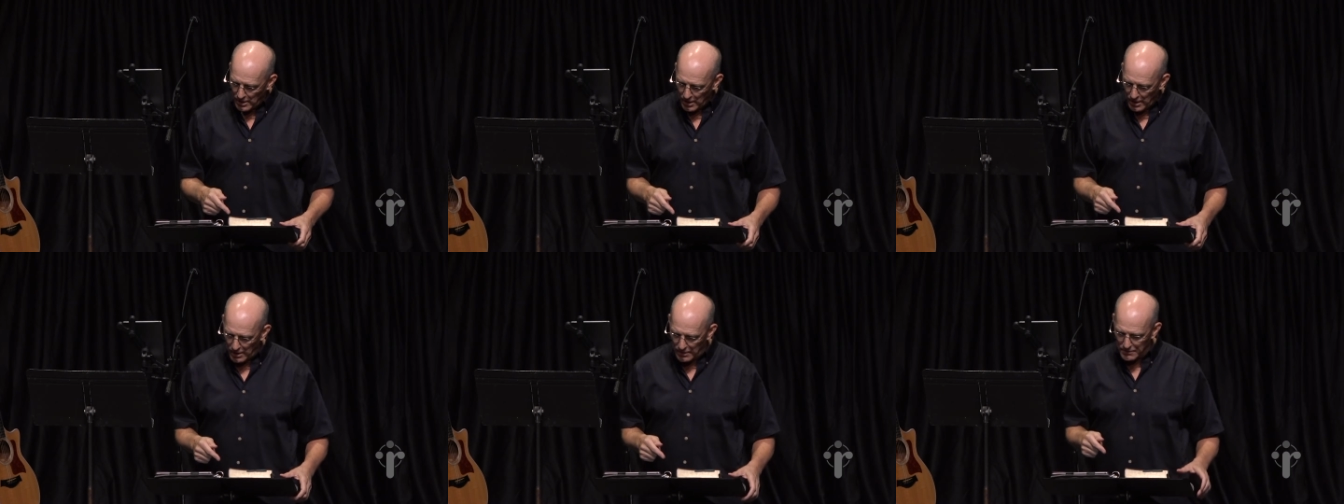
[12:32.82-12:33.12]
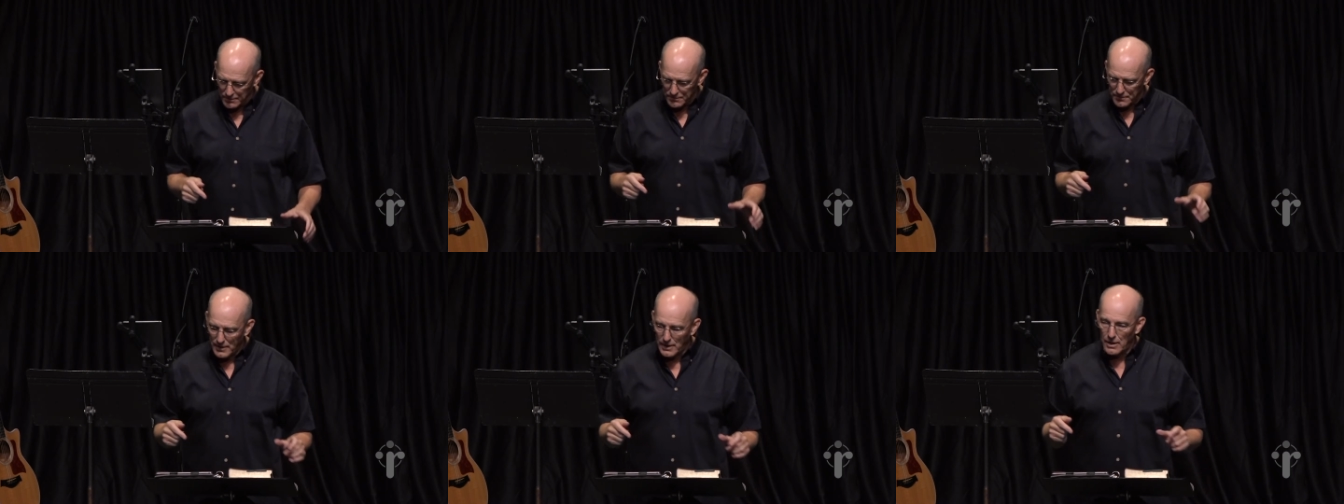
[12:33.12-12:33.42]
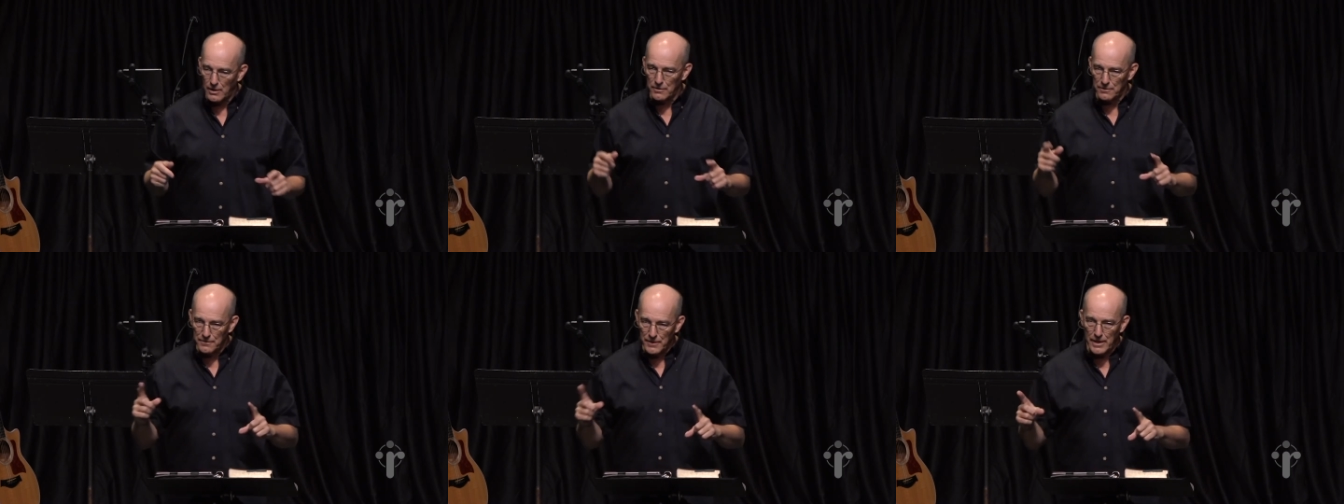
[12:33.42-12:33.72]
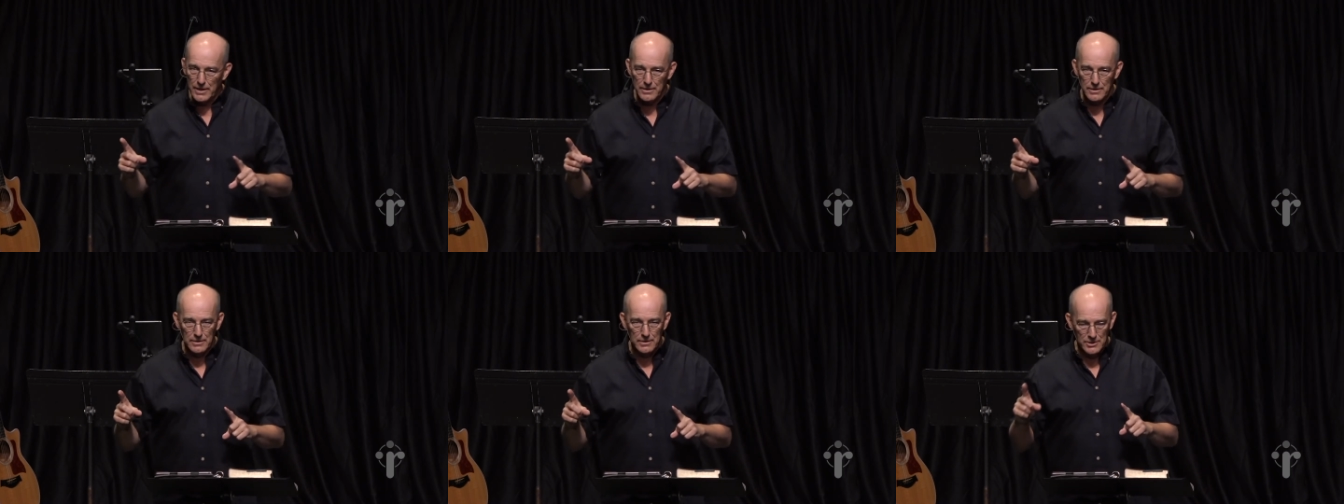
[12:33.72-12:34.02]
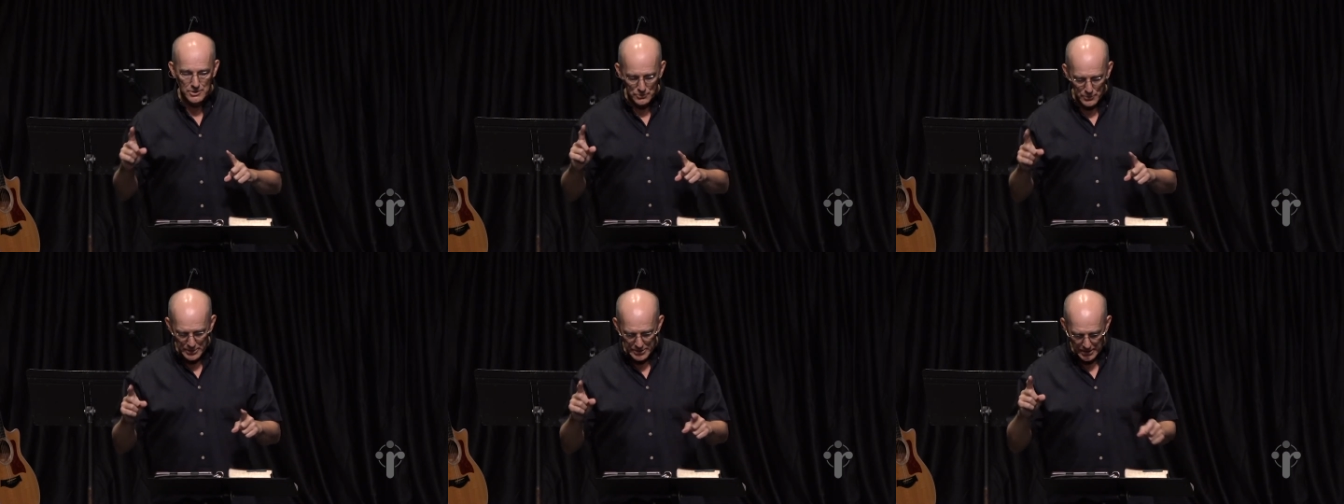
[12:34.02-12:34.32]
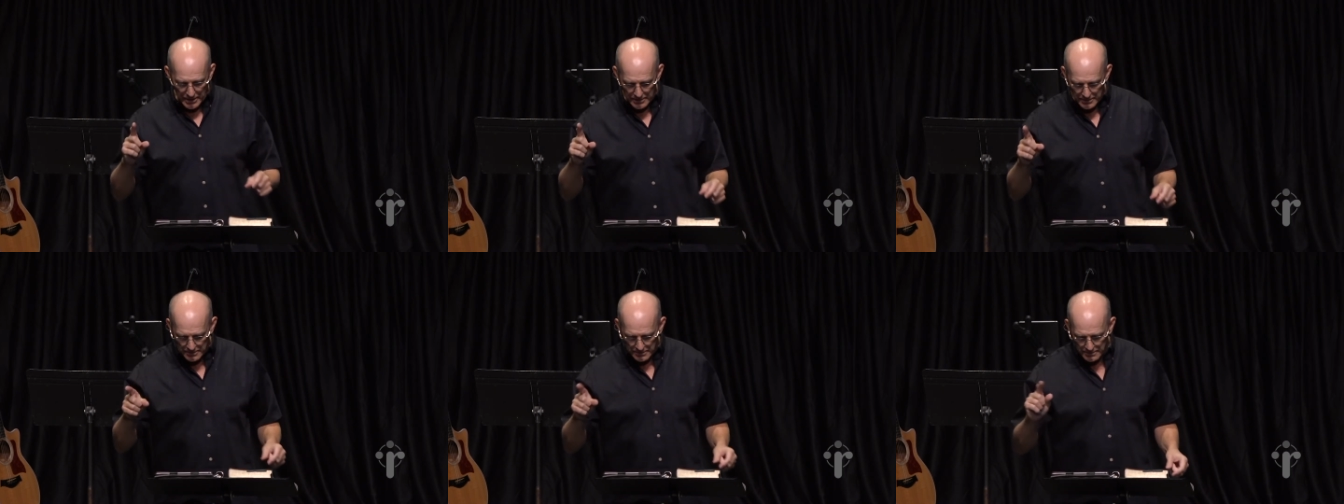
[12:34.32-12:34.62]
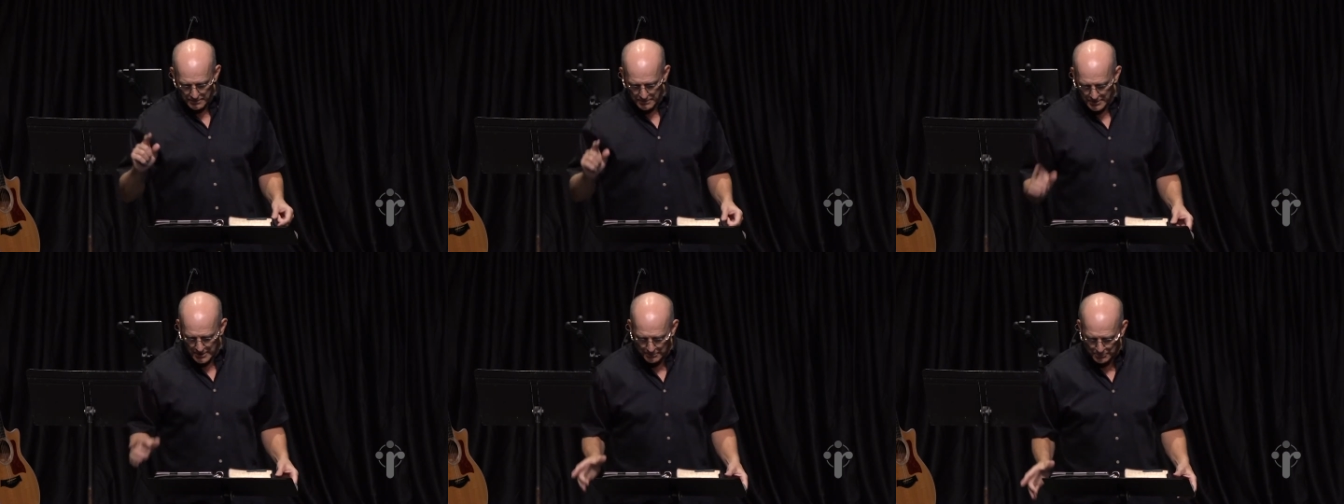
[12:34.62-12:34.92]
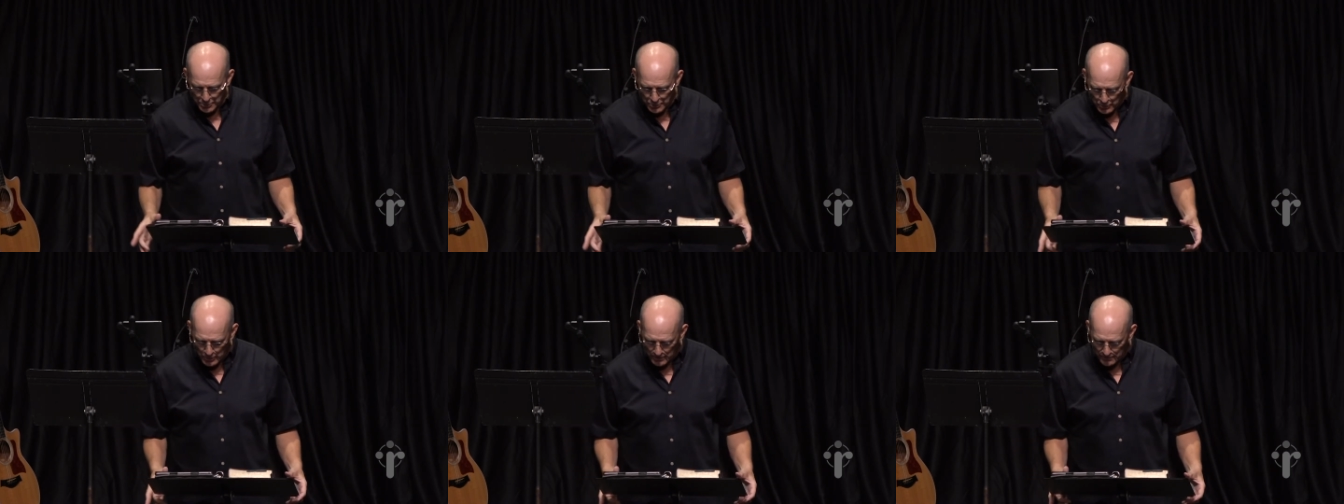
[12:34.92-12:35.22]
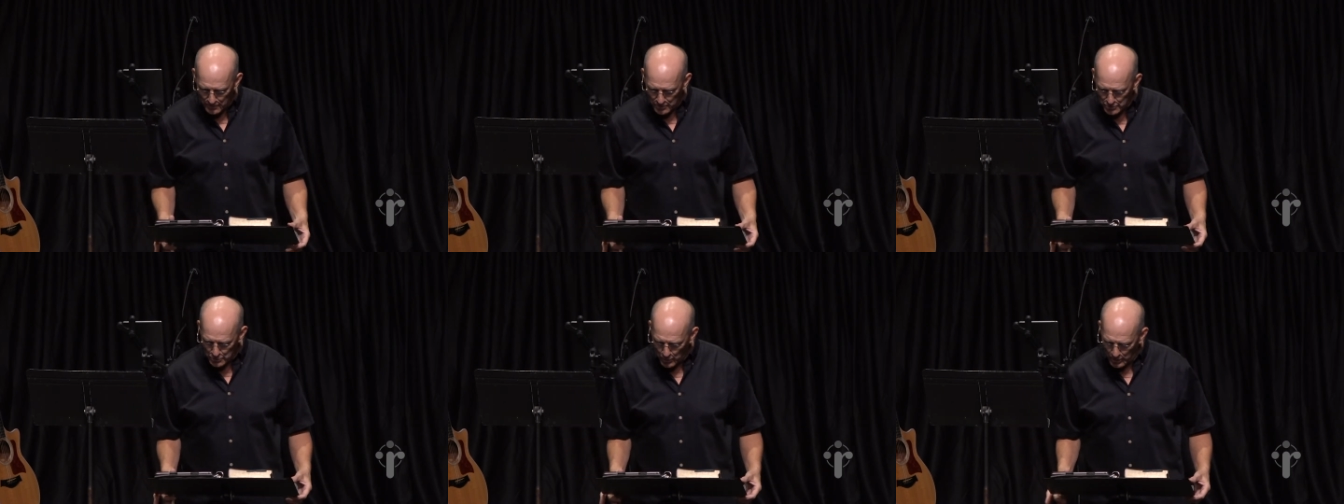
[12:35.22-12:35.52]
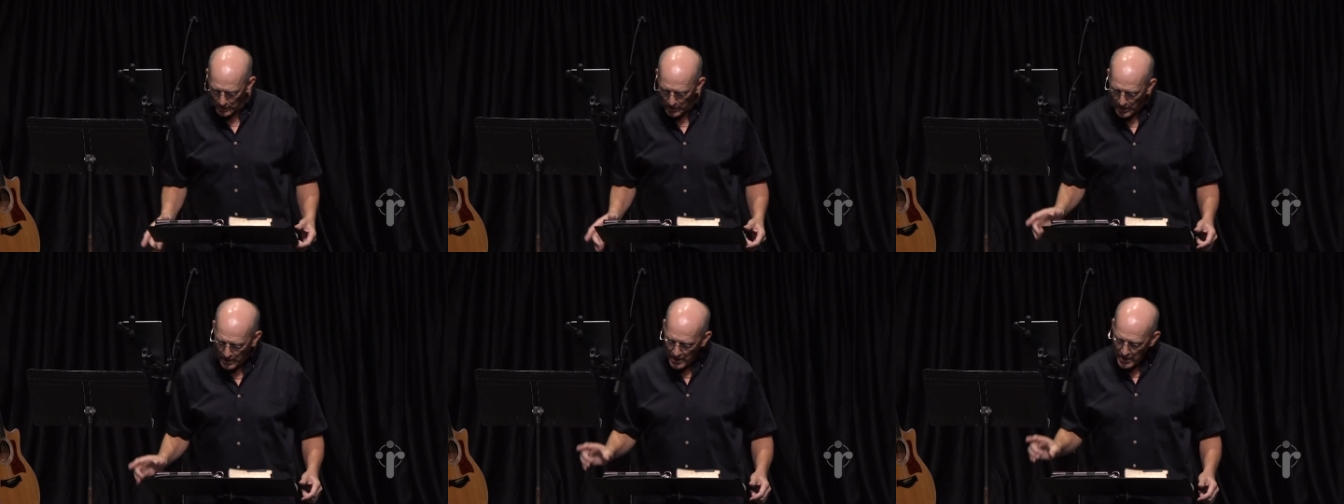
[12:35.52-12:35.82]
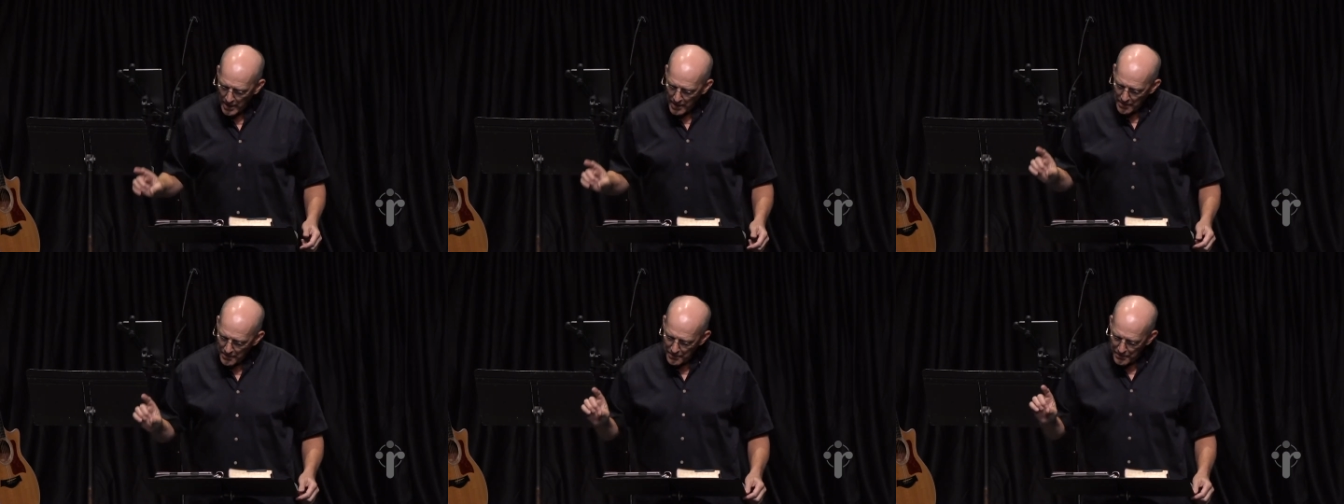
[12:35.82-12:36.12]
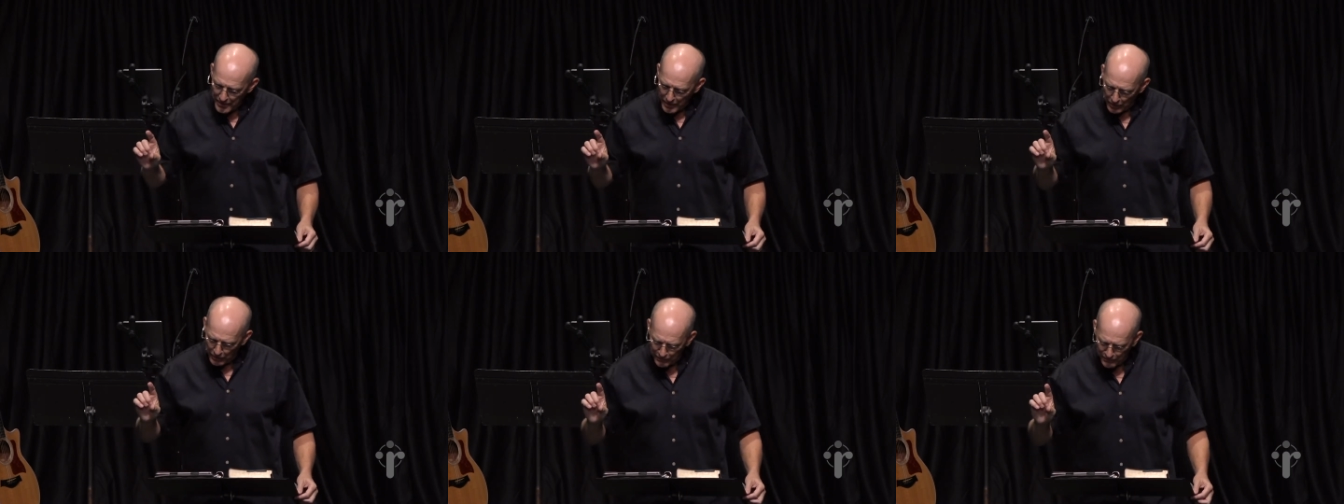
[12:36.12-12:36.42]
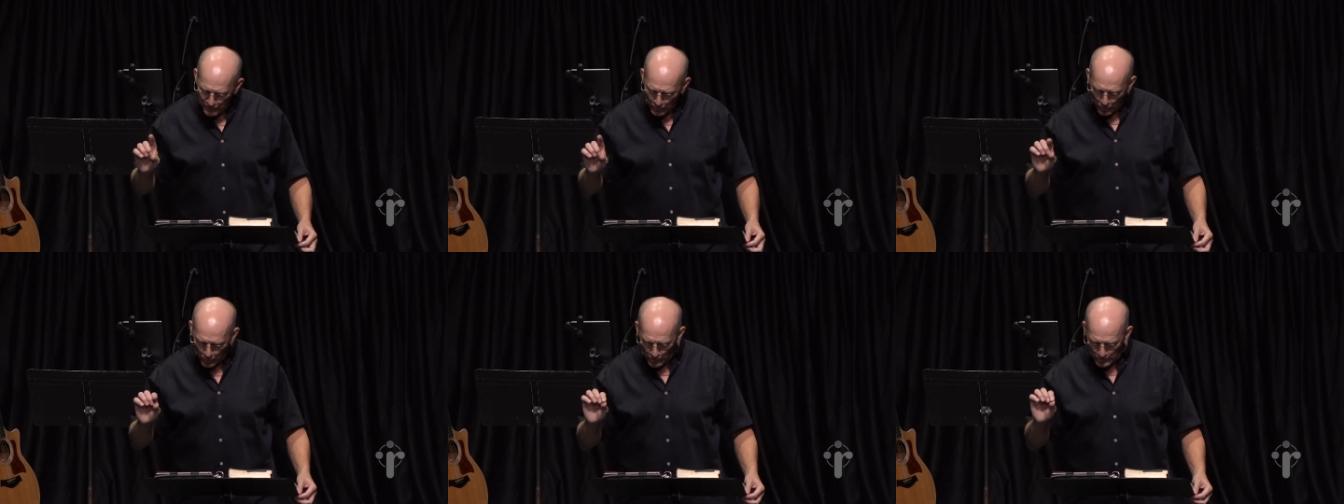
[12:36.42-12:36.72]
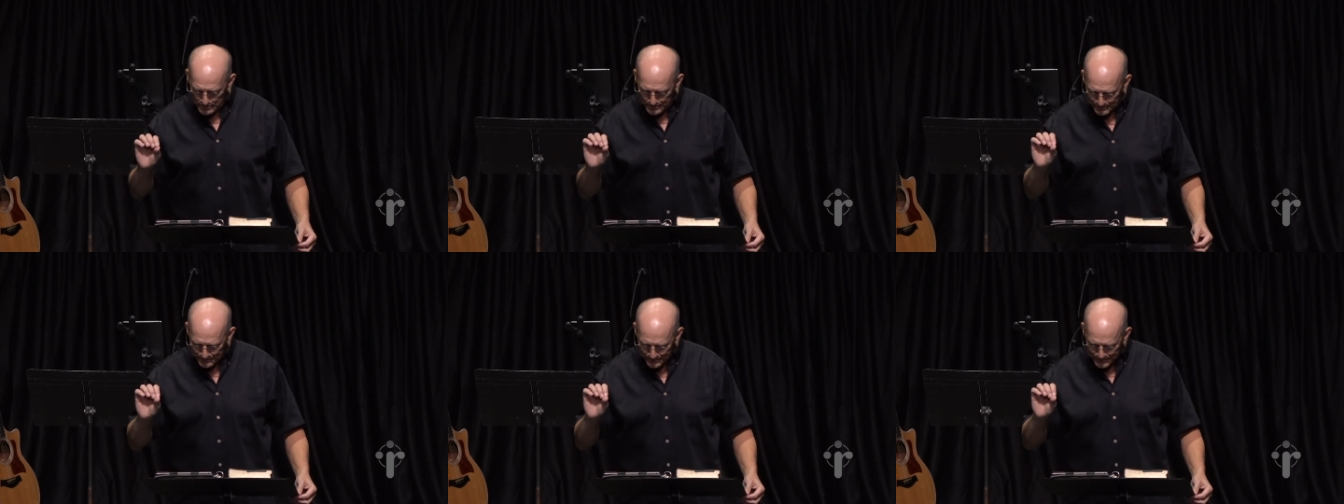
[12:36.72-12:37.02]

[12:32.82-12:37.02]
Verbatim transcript: of our faith. Let's read that. Chapter twelve, verse one. Therefore,